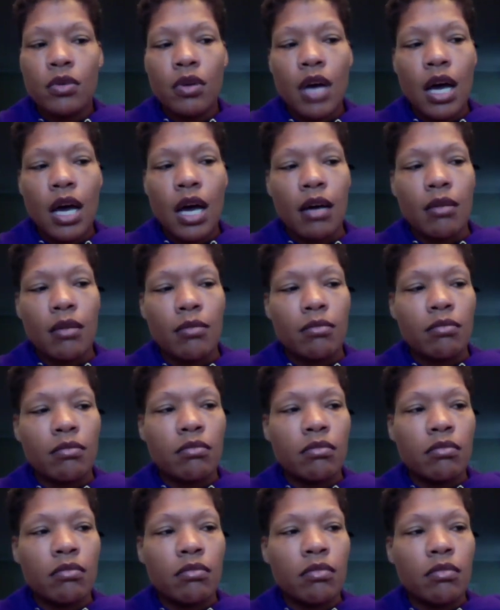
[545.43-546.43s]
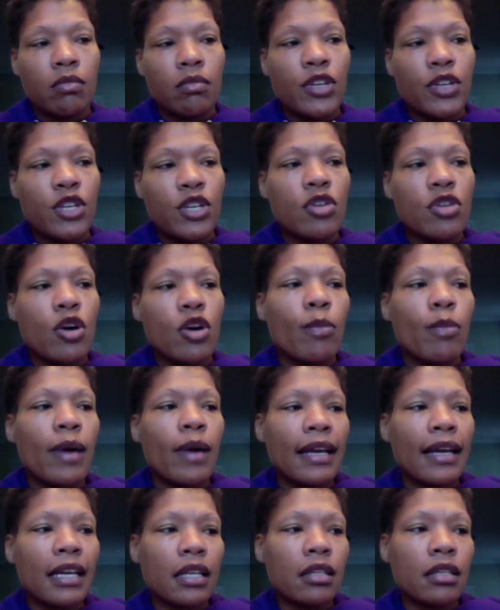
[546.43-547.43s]
Um, when you go
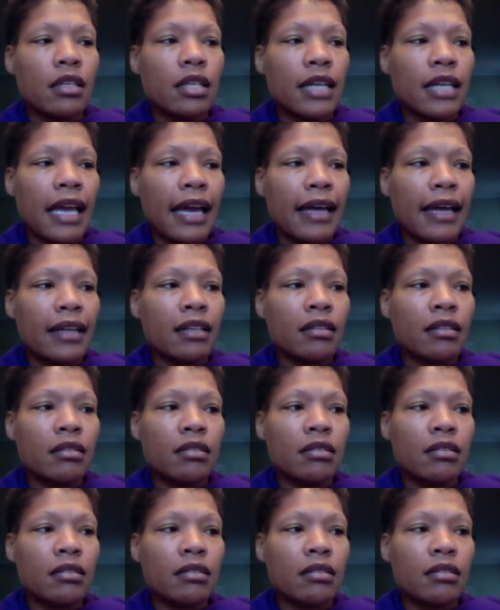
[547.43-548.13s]
back and look at